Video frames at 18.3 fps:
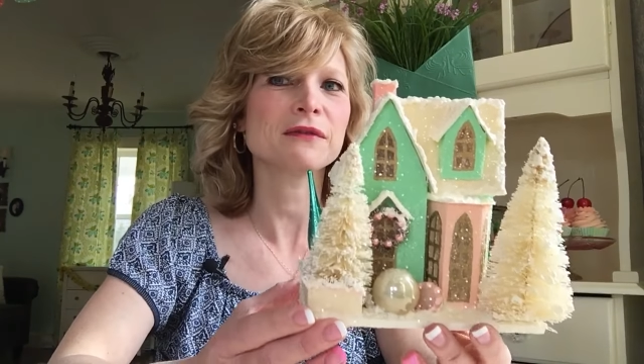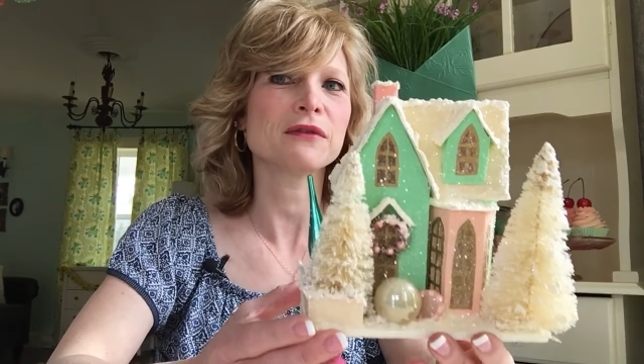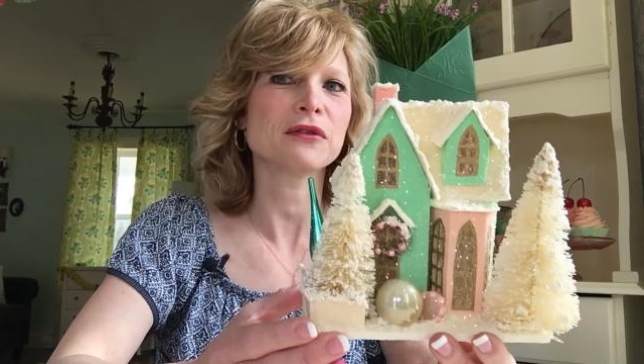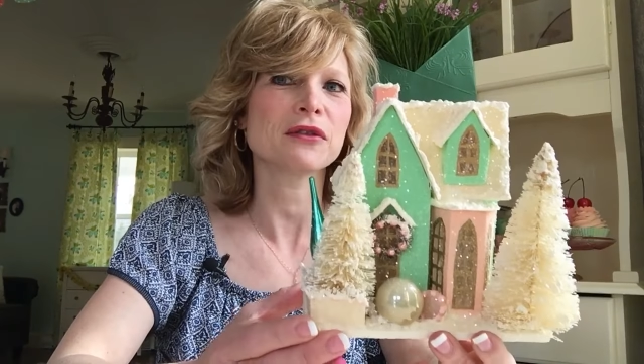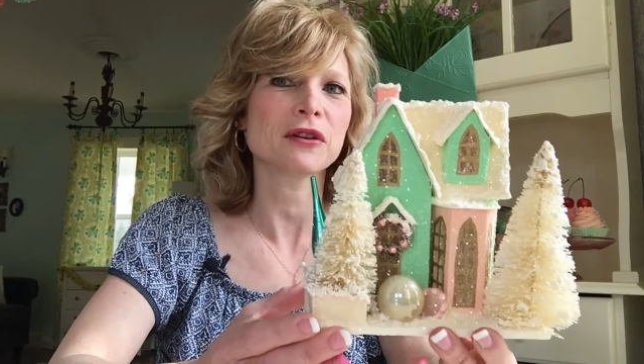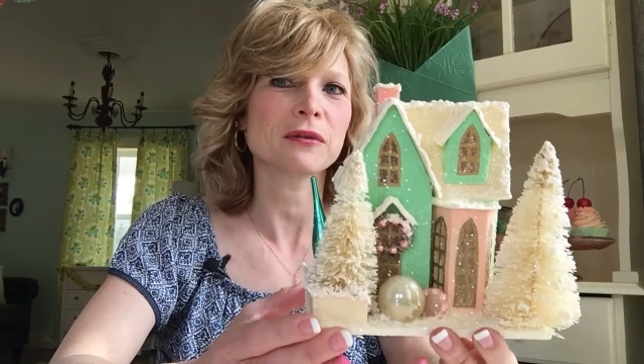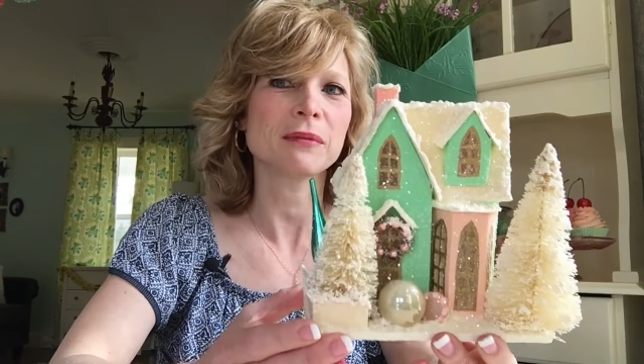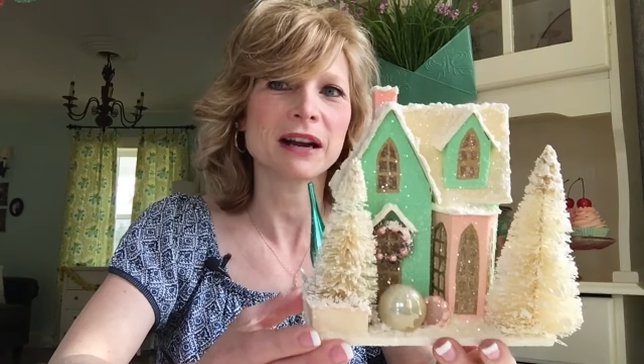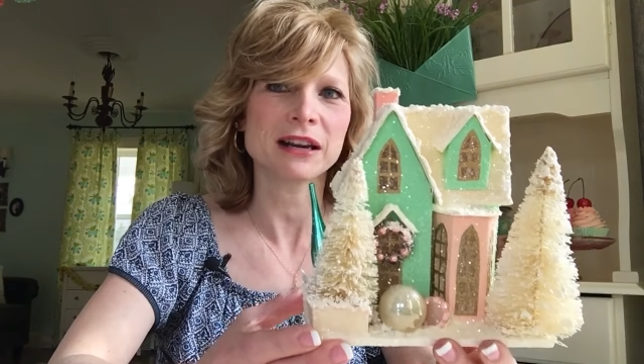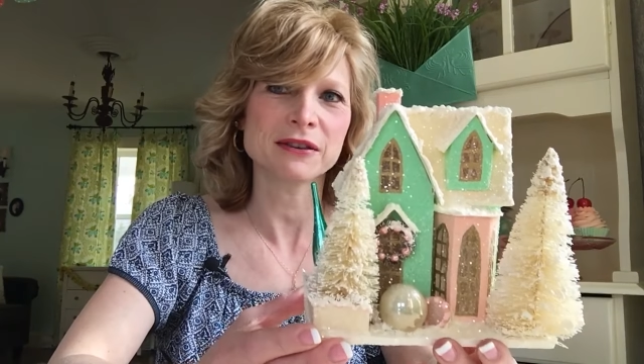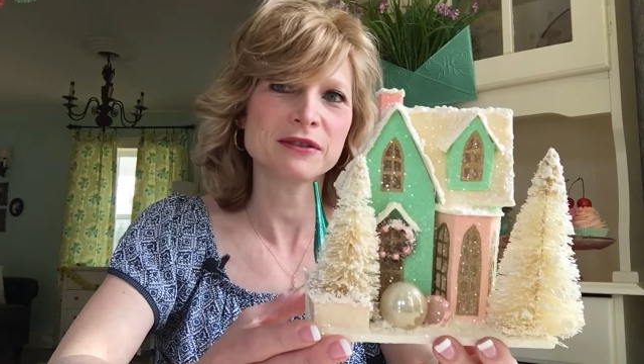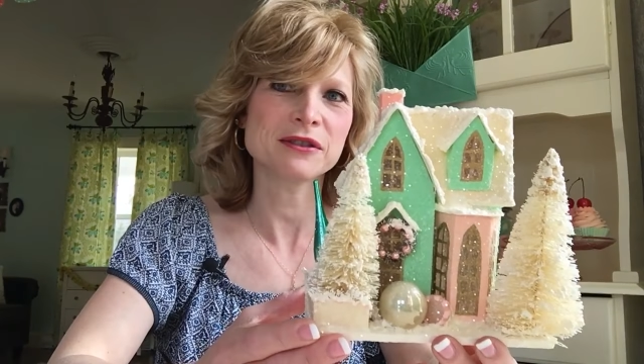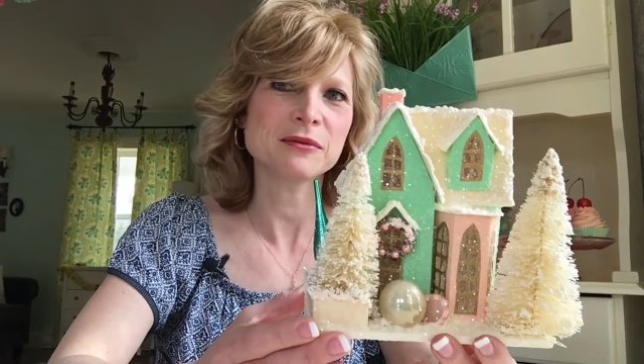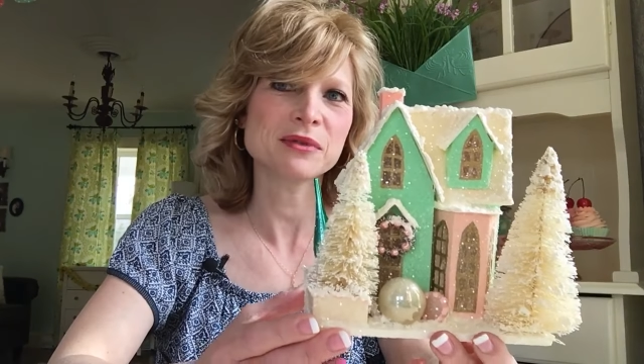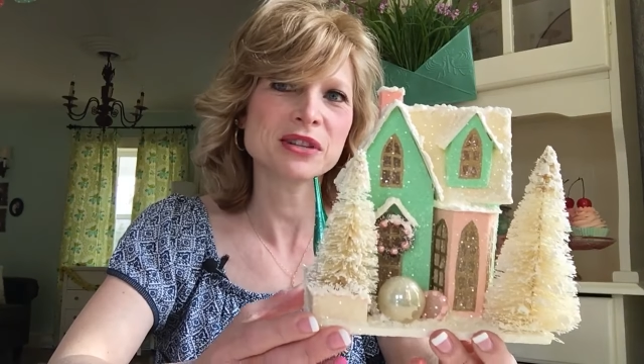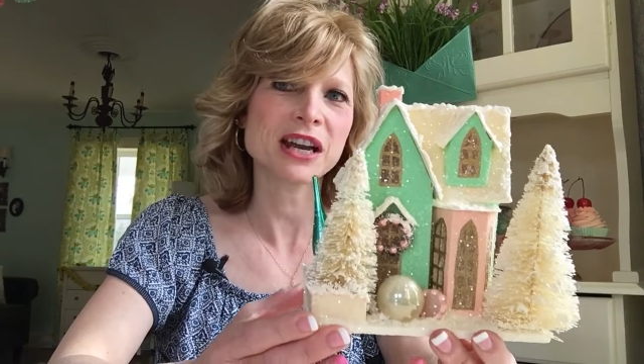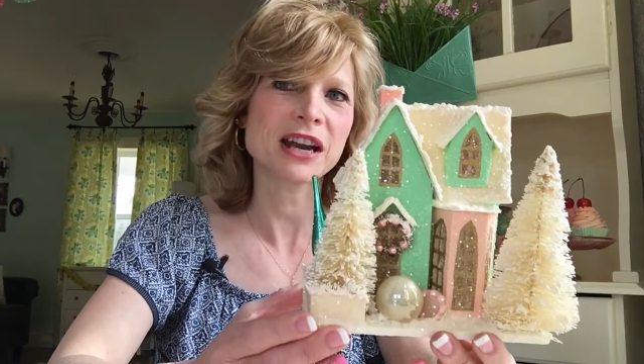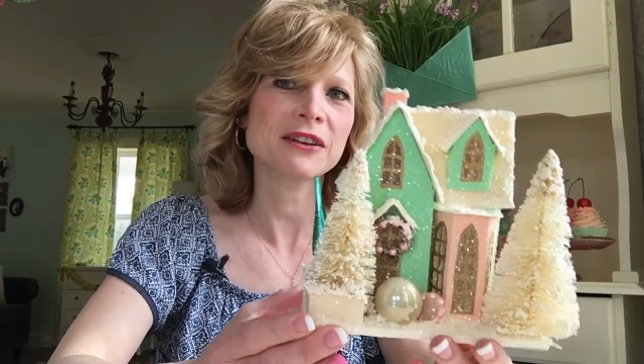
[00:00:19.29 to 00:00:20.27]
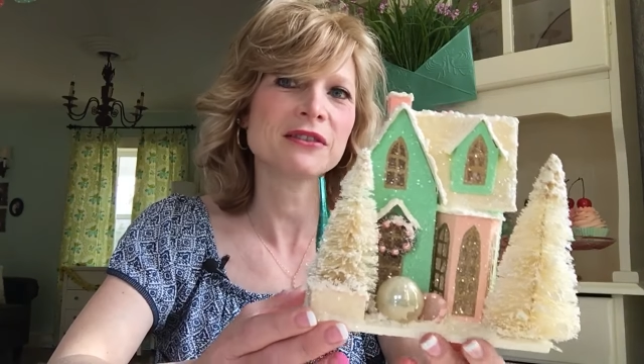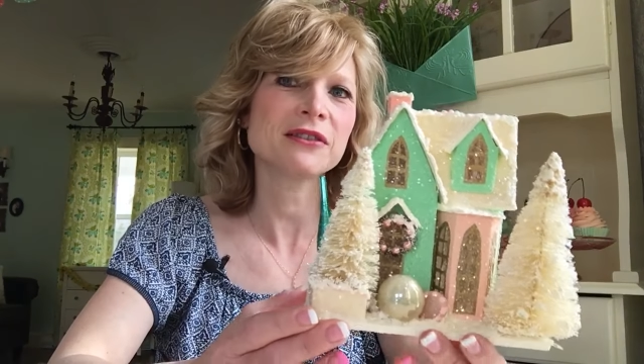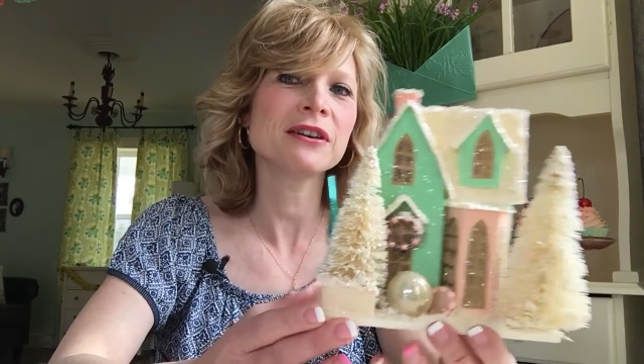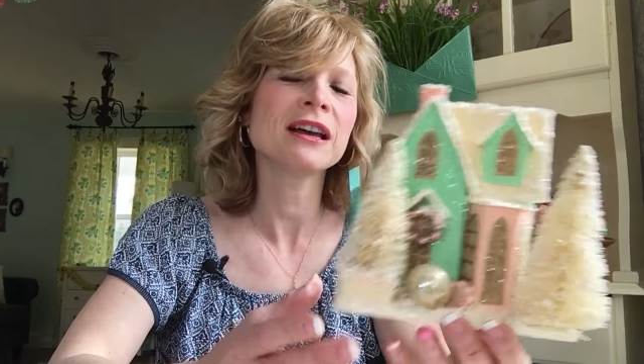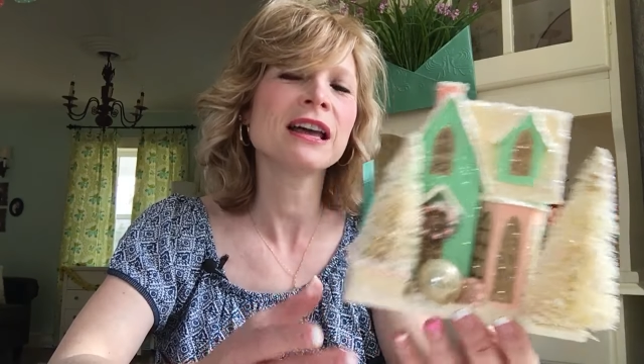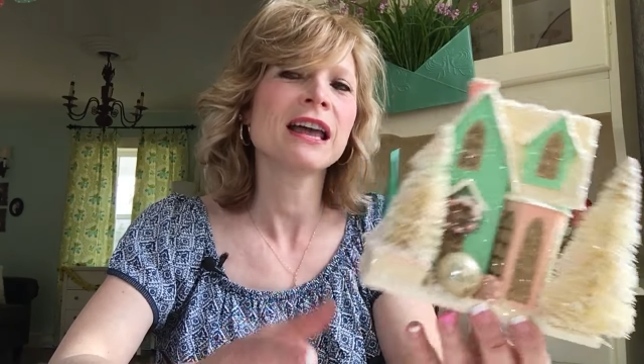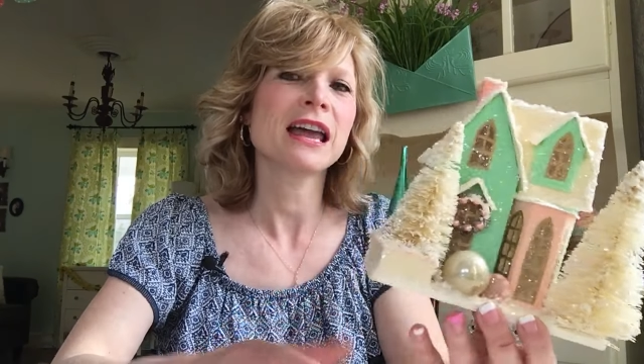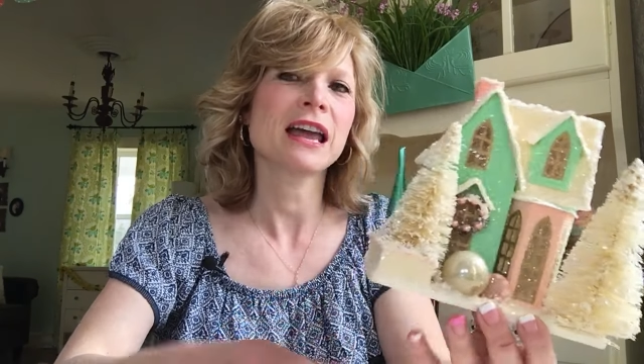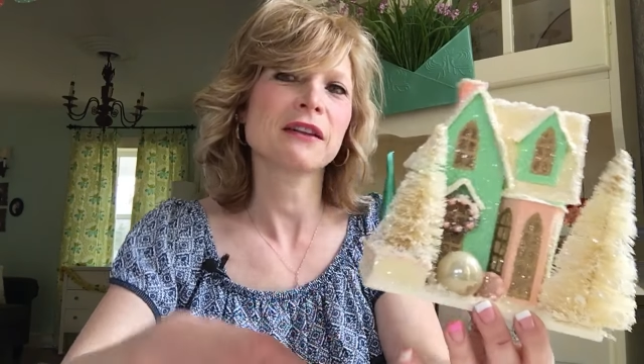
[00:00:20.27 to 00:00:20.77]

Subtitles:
for my YouTube channel